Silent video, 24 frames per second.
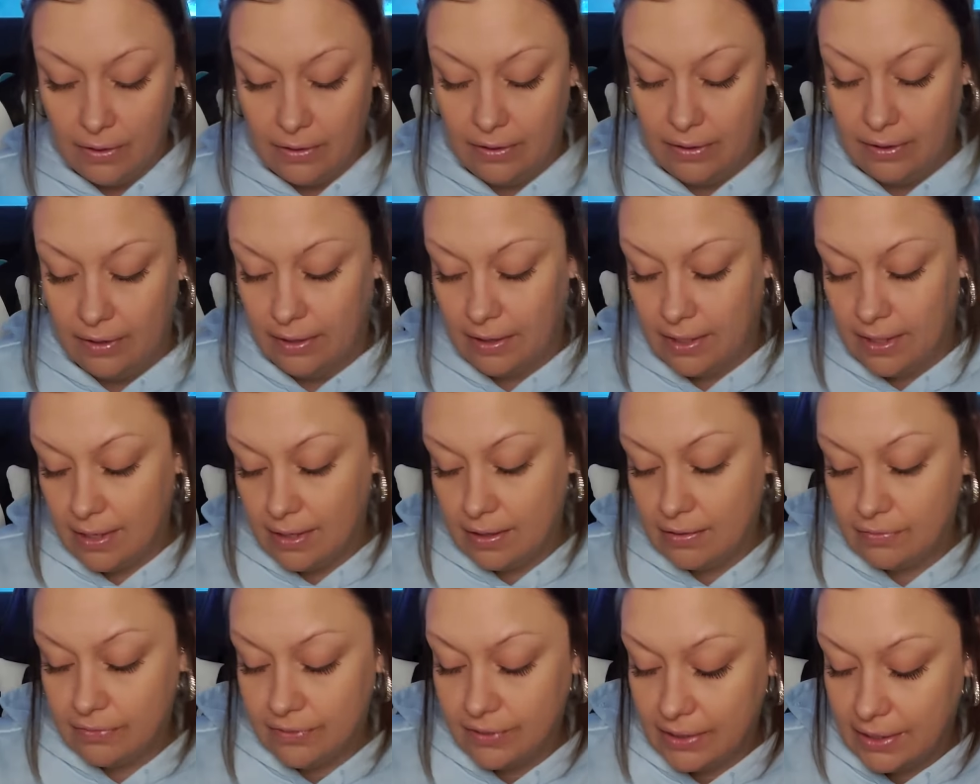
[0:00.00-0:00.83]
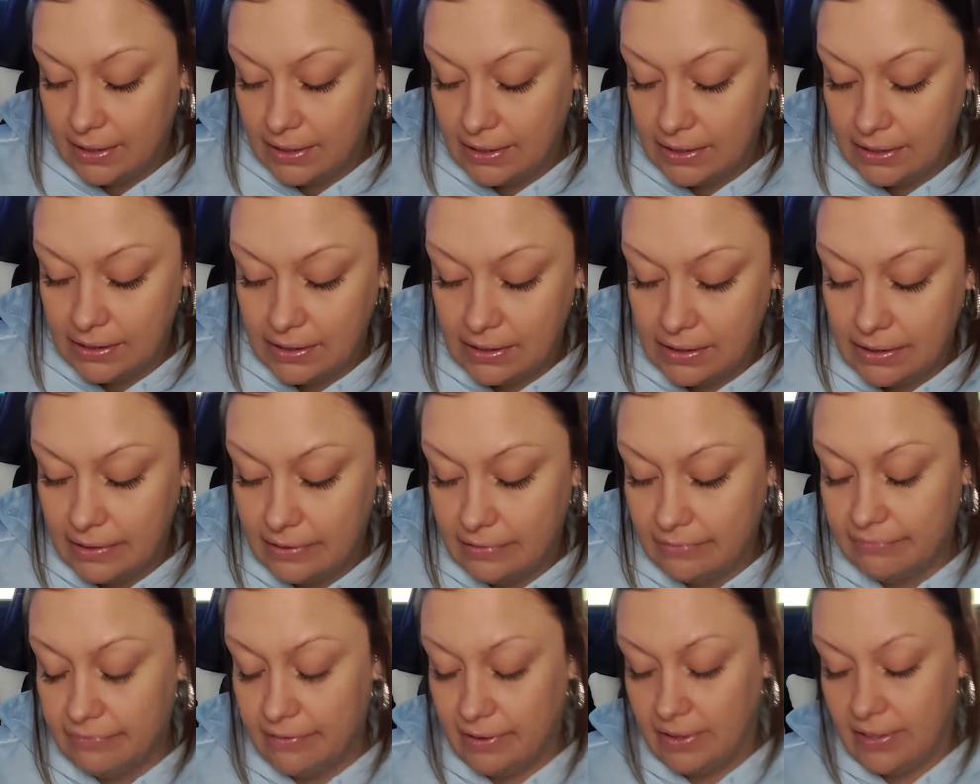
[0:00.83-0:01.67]
All right. I don't think I need to
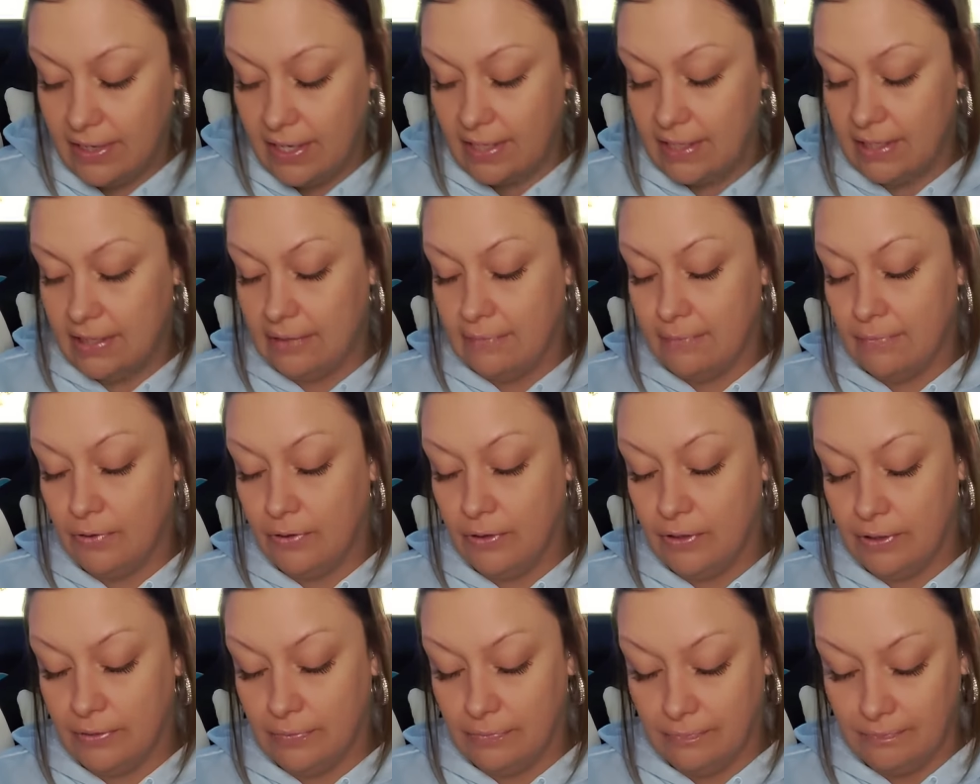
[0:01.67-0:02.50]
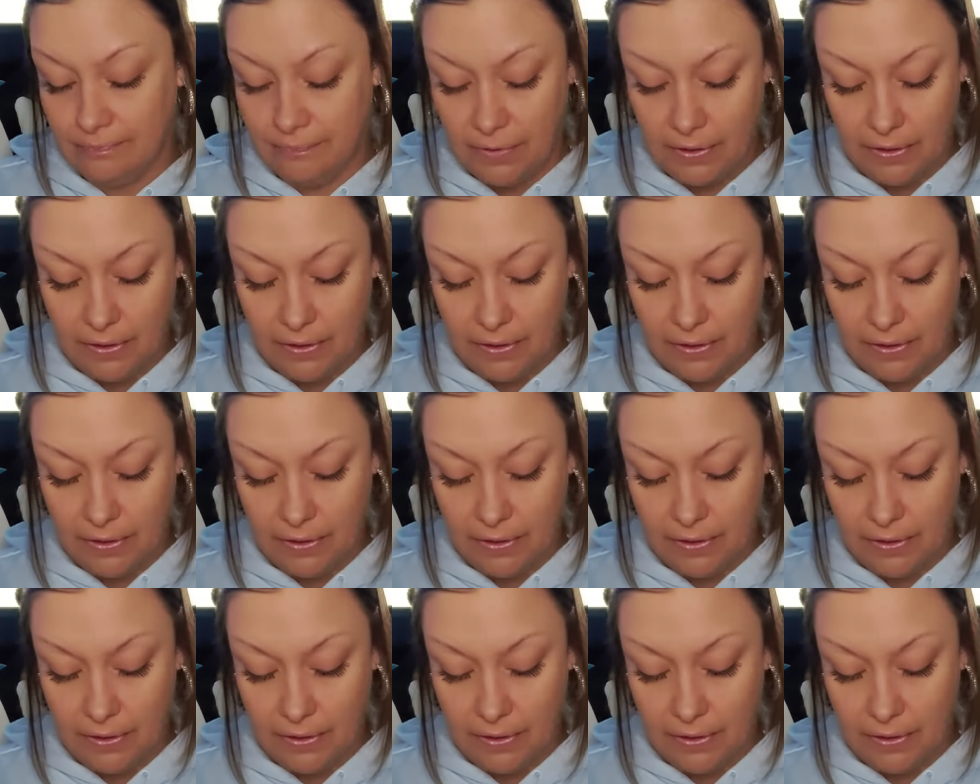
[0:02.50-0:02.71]
clarify that anymore.